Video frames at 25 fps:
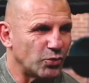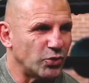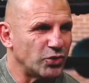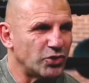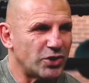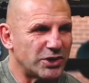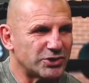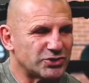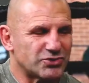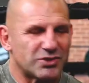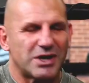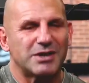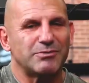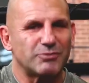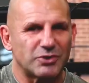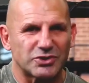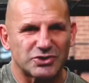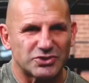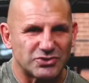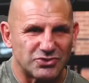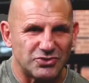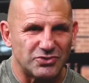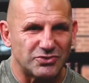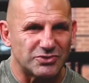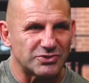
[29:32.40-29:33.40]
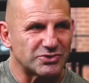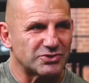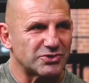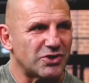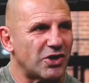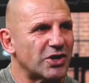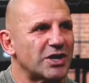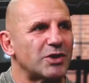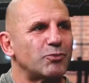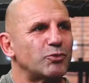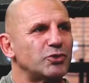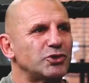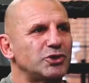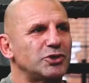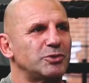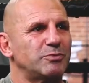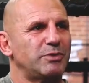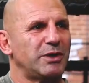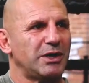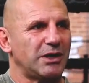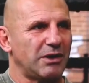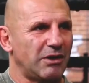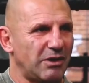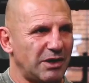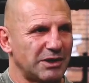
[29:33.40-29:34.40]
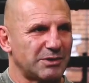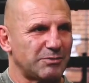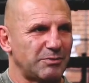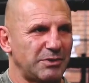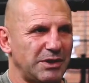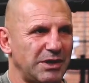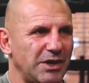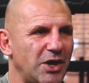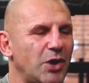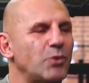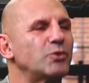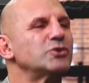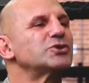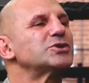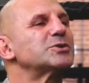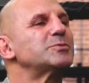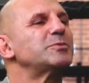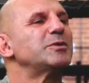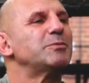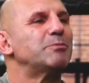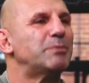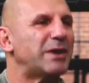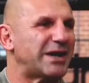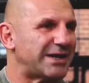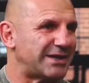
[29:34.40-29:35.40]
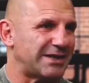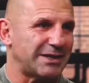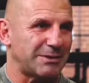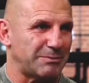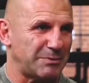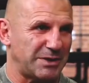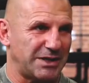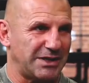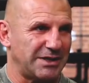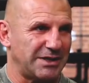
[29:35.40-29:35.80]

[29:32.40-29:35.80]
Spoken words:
When I train my students, I don't want you to be like me. I want you to be better than me.